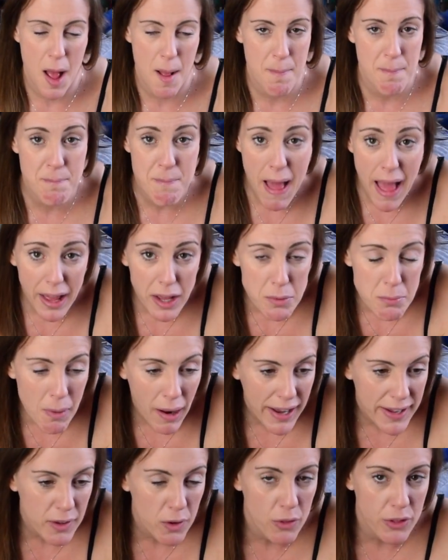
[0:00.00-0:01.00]
mech
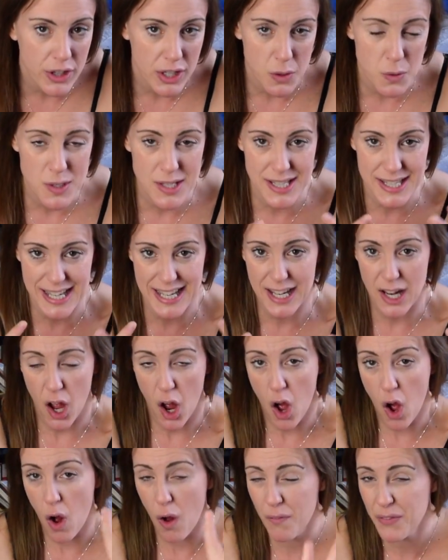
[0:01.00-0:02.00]
Michael that you see
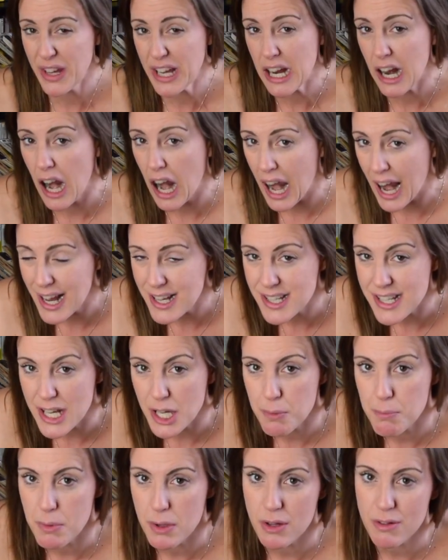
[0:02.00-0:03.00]
on the
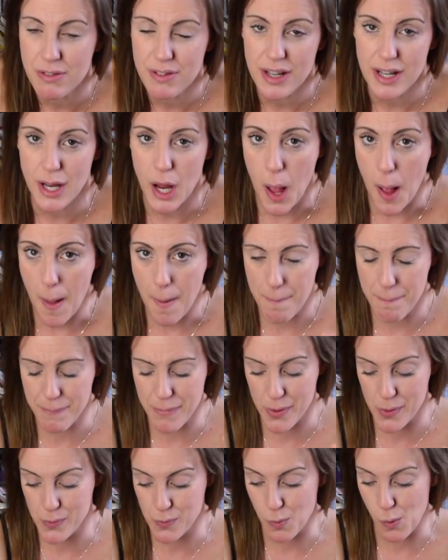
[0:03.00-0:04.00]
classic movie
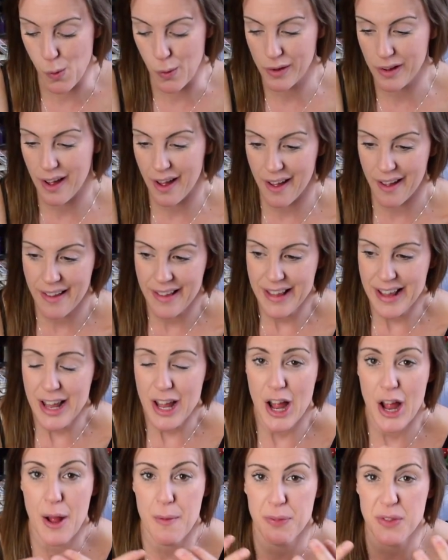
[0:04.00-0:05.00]
Moonwalker.
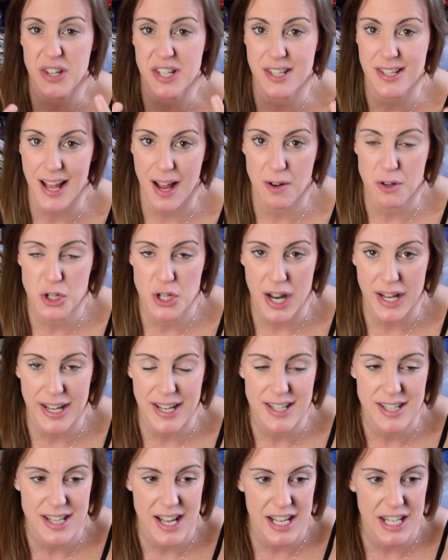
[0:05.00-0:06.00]
The soundtrack
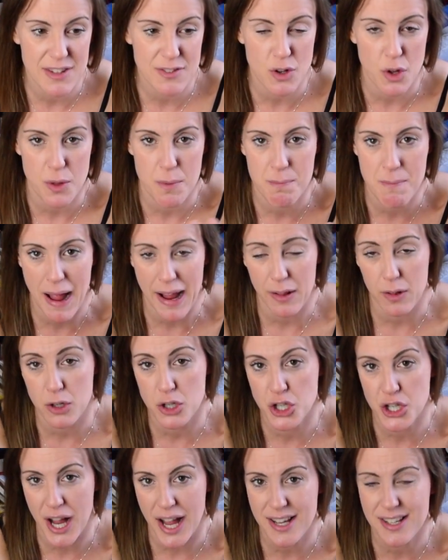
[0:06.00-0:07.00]
is there, you've got the
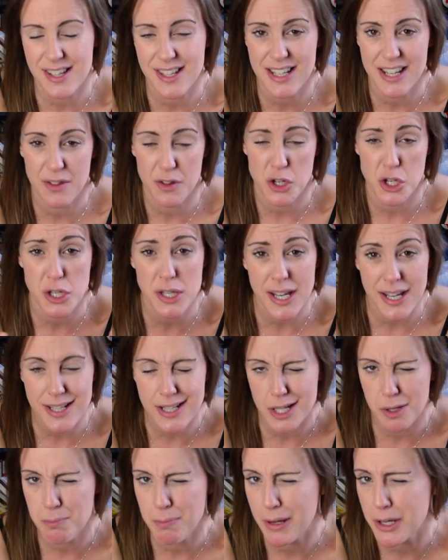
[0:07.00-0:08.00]
Michael Jackson in the
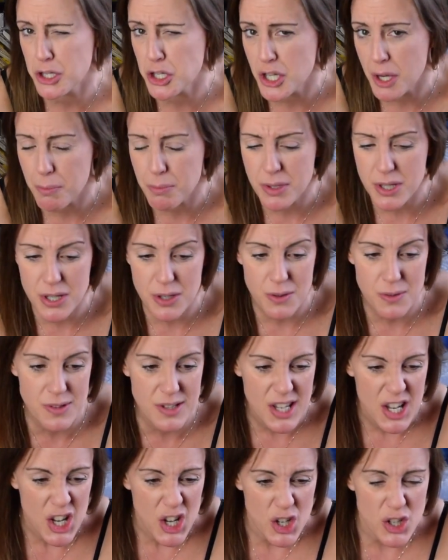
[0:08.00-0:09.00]
16-bit
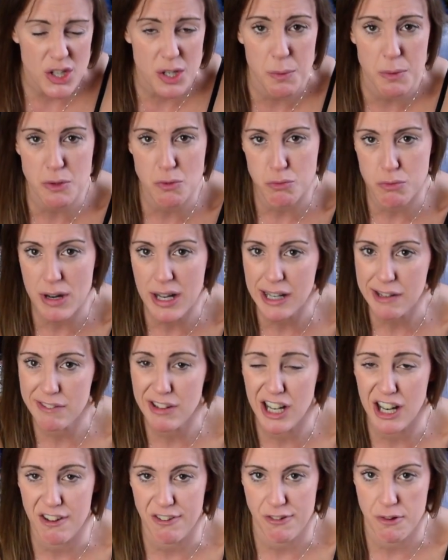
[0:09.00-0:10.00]
chiptunes, so it's really,
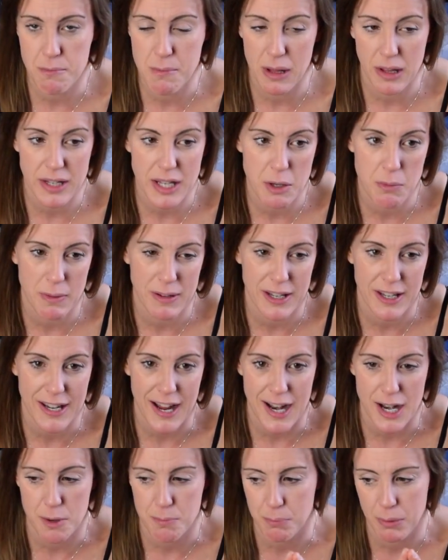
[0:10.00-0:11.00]
really familiar when you
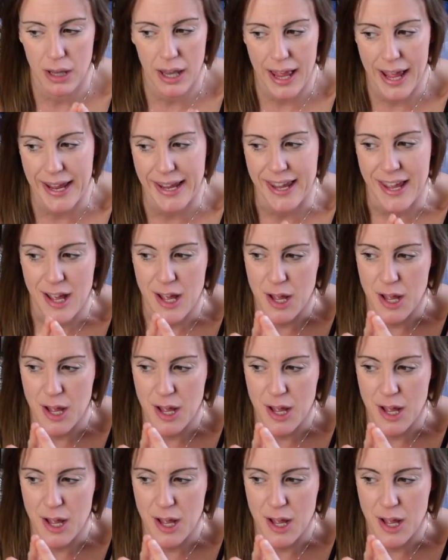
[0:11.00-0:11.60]
kind of play